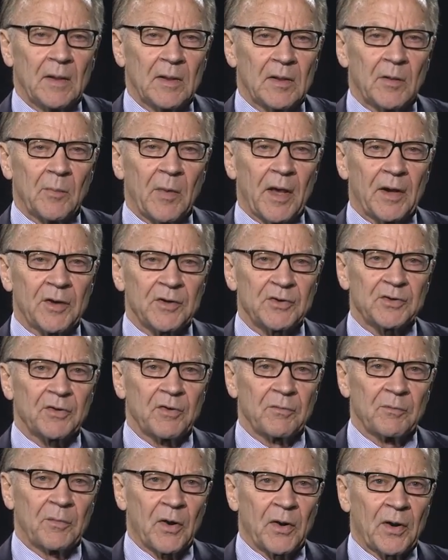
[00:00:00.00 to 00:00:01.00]
The
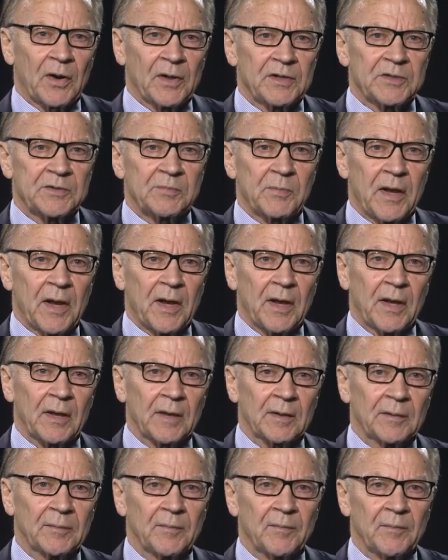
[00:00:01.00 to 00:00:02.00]
manager of Maryland's bank,
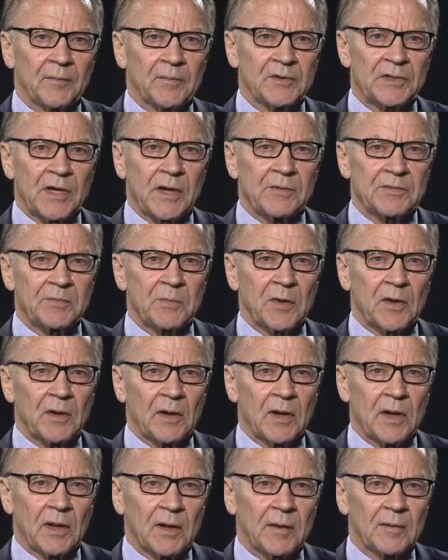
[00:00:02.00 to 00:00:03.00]
James
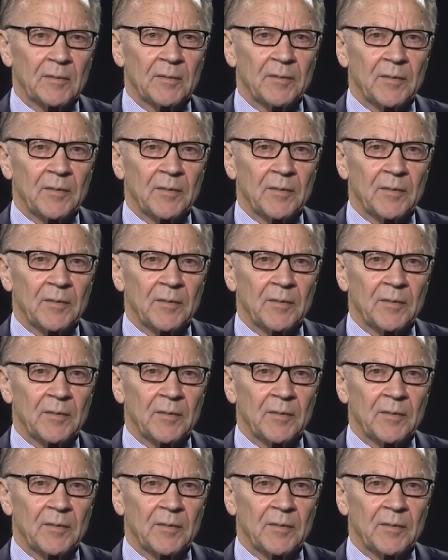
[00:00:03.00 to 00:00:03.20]
McCulloch,